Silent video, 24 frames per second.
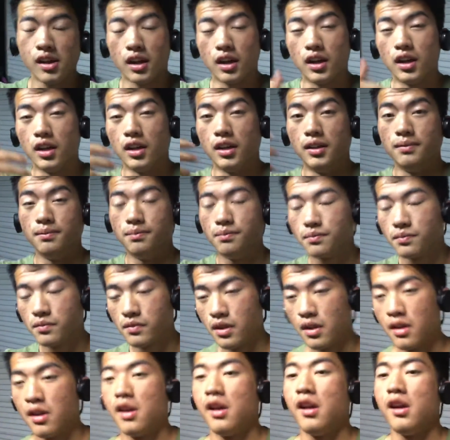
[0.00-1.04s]

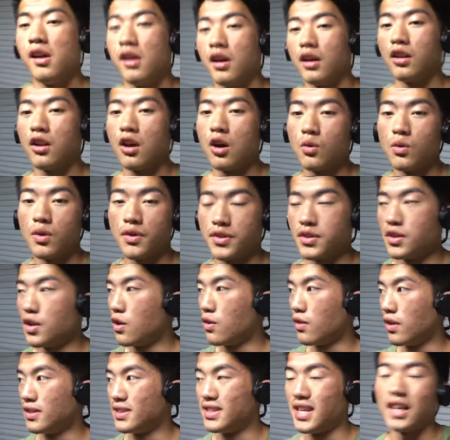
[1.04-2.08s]
Along with
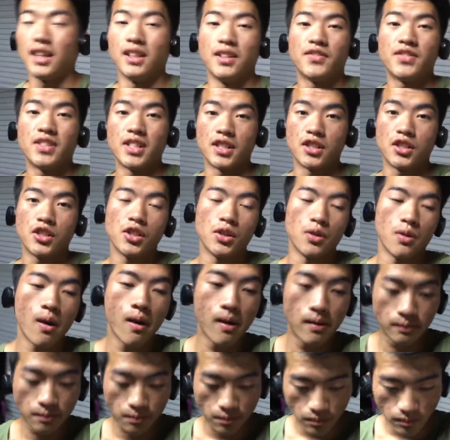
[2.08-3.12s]
deadlifting
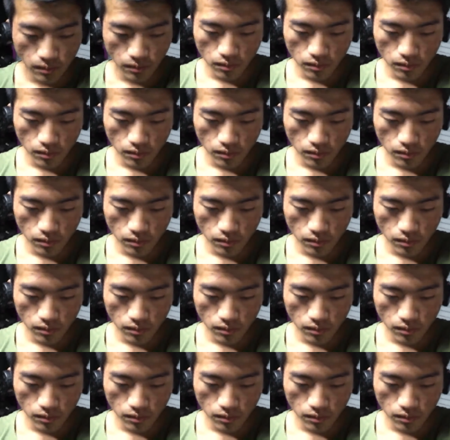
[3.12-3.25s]
too.